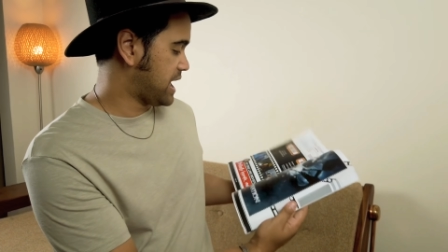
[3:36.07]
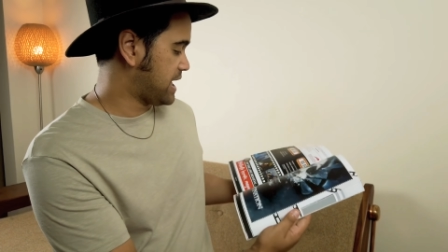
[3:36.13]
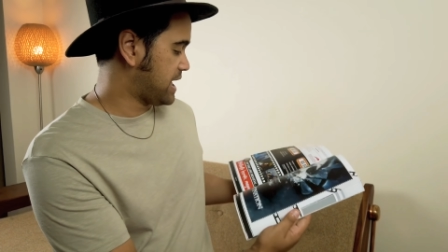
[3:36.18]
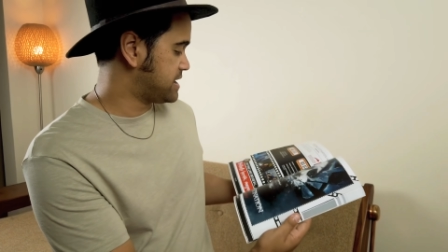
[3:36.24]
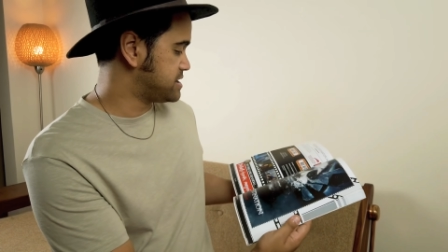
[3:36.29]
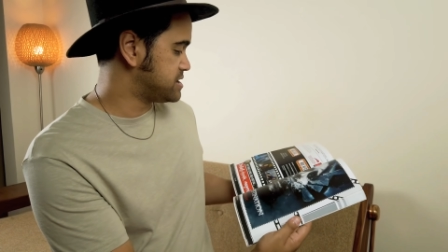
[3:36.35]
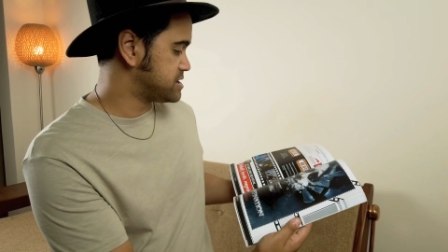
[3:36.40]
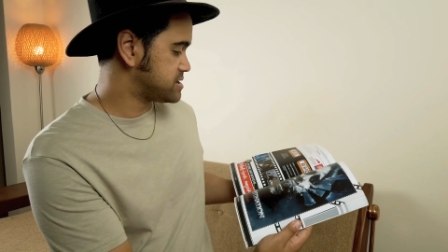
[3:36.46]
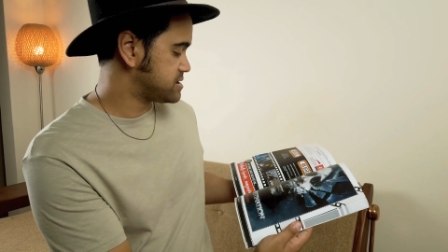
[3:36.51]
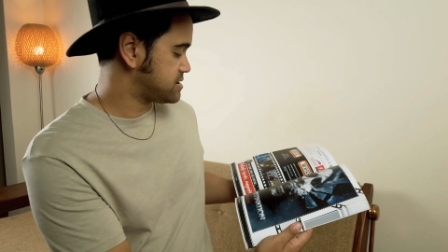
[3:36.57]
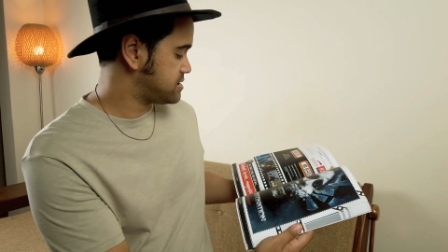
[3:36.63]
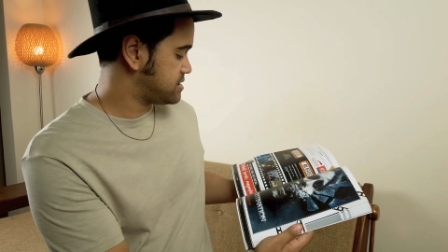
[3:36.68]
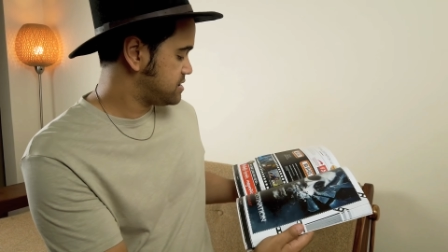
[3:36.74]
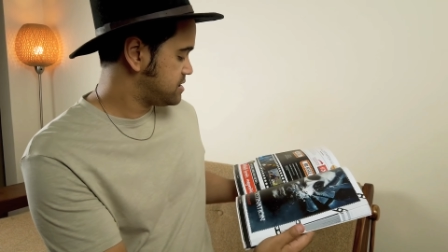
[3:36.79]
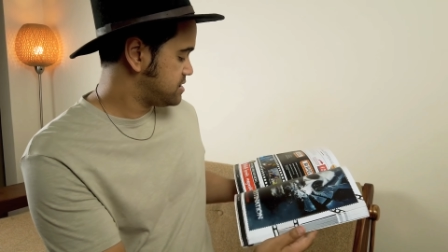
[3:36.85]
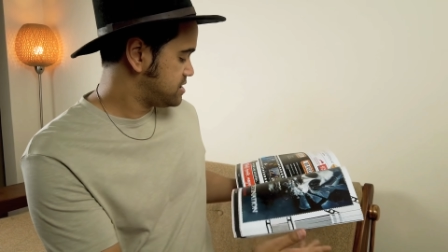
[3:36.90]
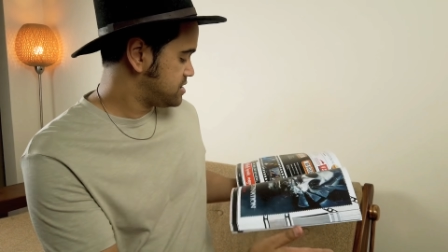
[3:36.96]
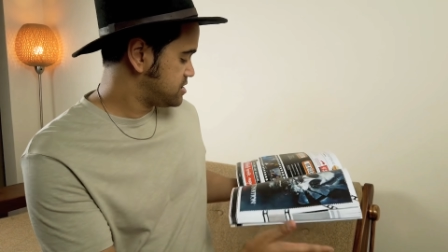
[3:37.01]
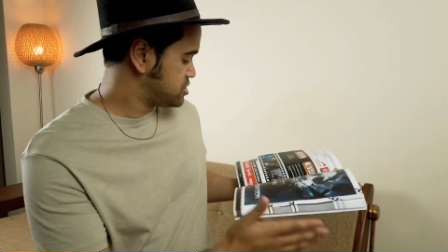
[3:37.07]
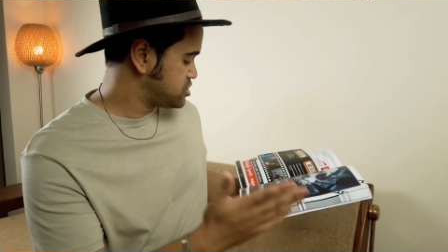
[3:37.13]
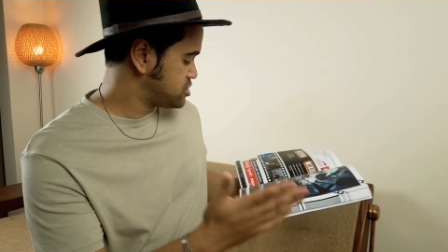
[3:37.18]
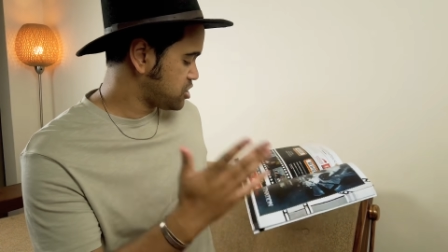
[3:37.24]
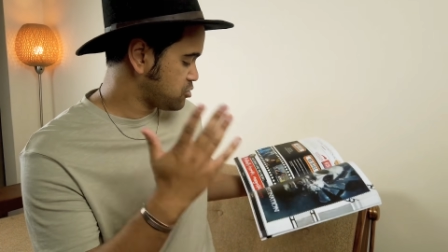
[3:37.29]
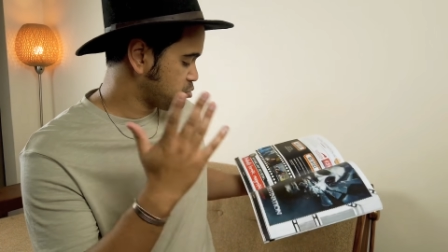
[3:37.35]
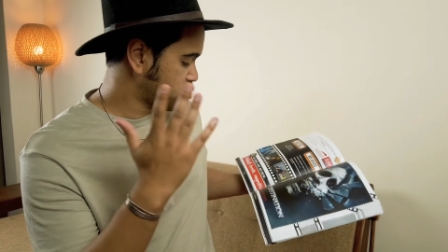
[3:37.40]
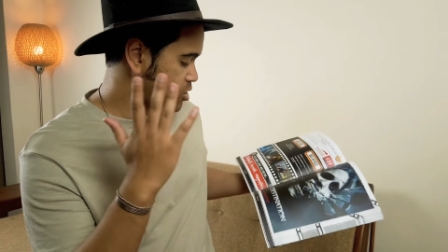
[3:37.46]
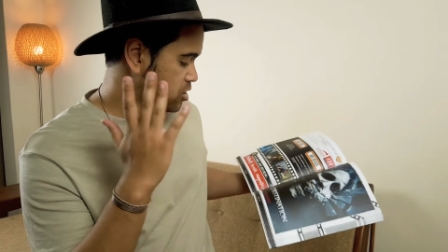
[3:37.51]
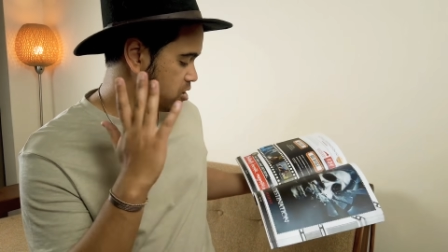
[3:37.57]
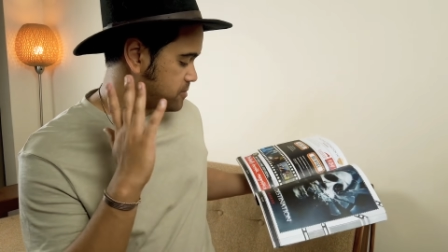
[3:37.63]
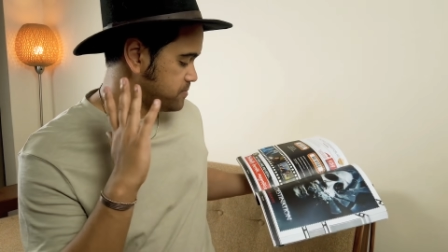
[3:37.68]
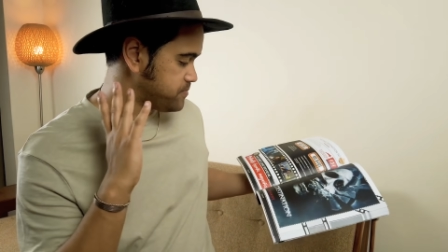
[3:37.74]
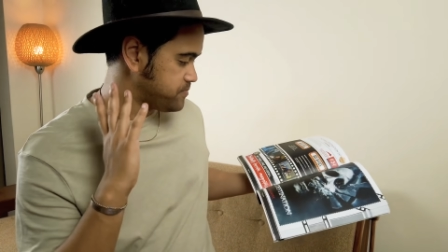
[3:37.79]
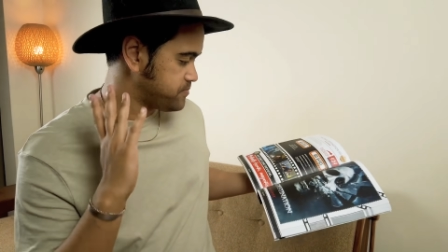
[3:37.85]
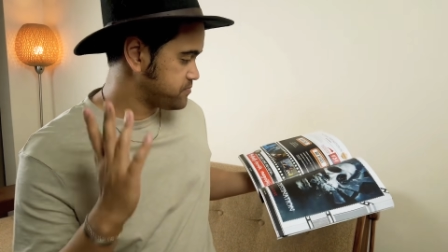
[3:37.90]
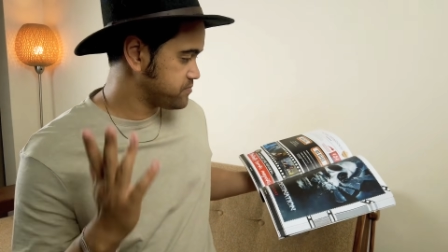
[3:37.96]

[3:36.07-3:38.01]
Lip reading: and you know what?